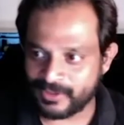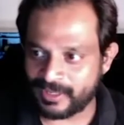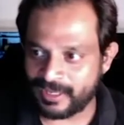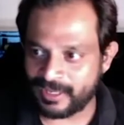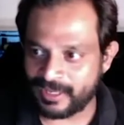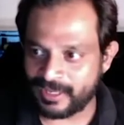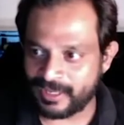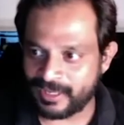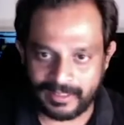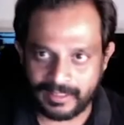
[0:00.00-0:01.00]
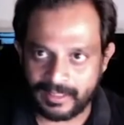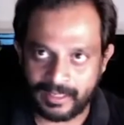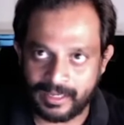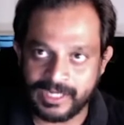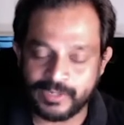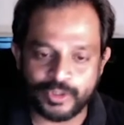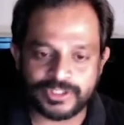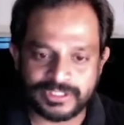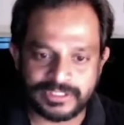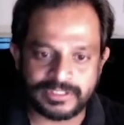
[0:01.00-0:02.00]
and it
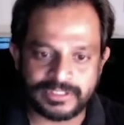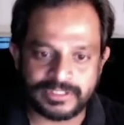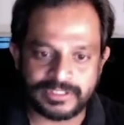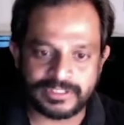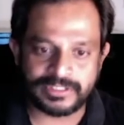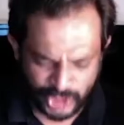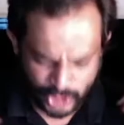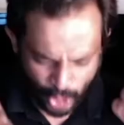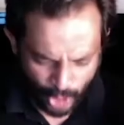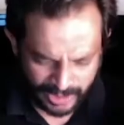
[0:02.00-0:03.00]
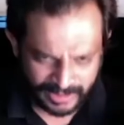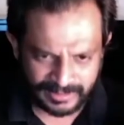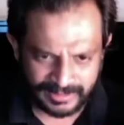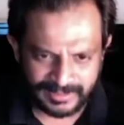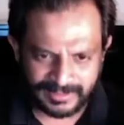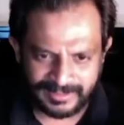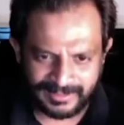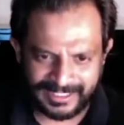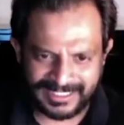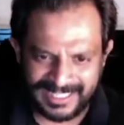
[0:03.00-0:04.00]
was a shock.
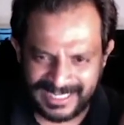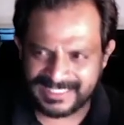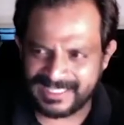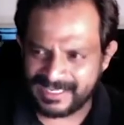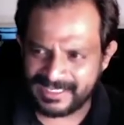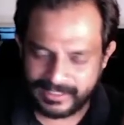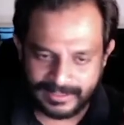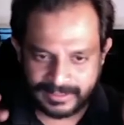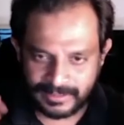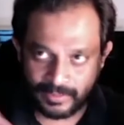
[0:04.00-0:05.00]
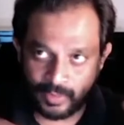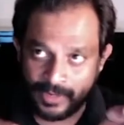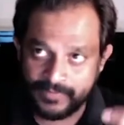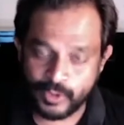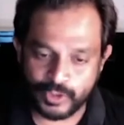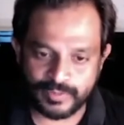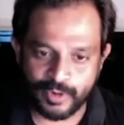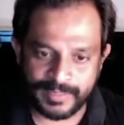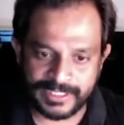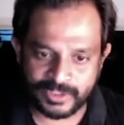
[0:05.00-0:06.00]
It's like one of those
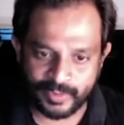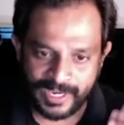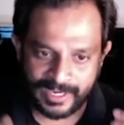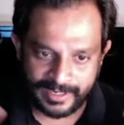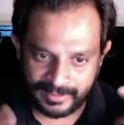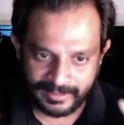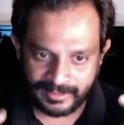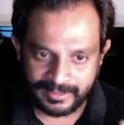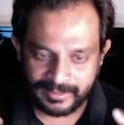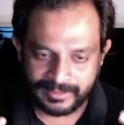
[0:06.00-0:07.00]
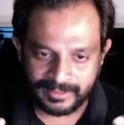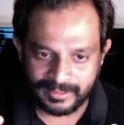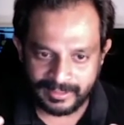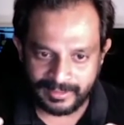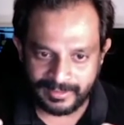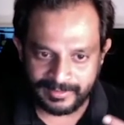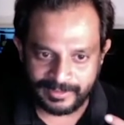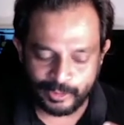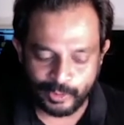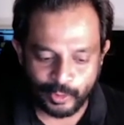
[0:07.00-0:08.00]
moments where
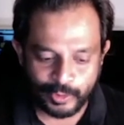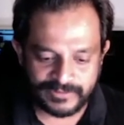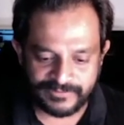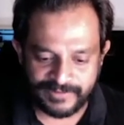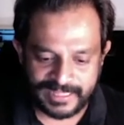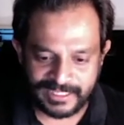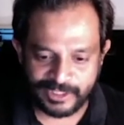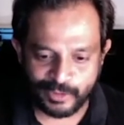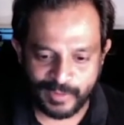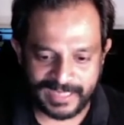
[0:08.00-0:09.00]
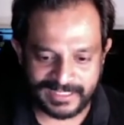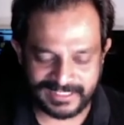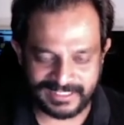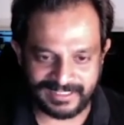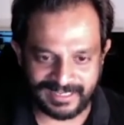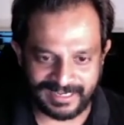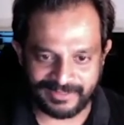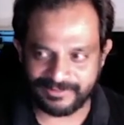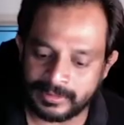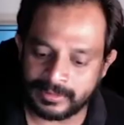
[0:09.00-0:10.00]
you lose faith in humanity.
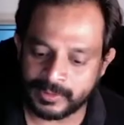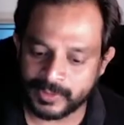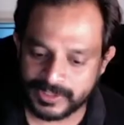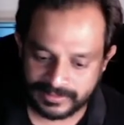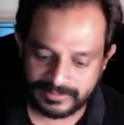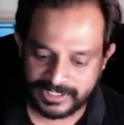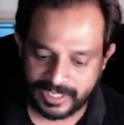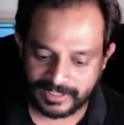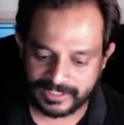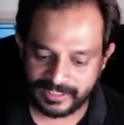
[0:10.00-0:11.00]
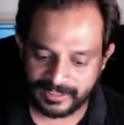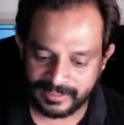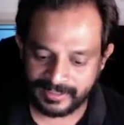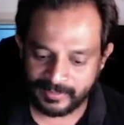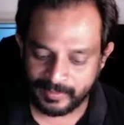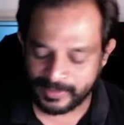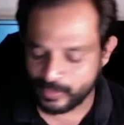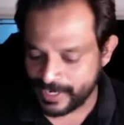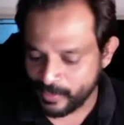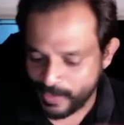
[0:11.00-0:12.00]
It was disheartening. But
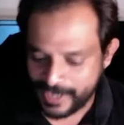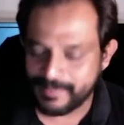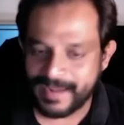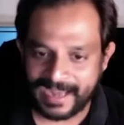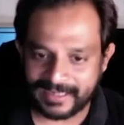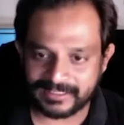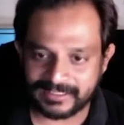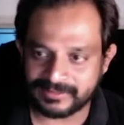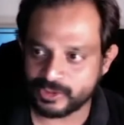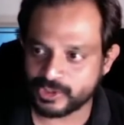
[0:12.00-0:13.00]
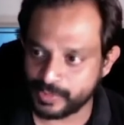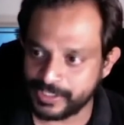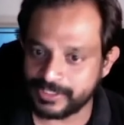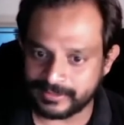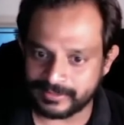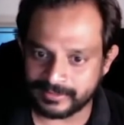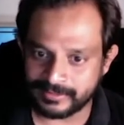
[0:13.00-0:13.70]
when I went back to Sweden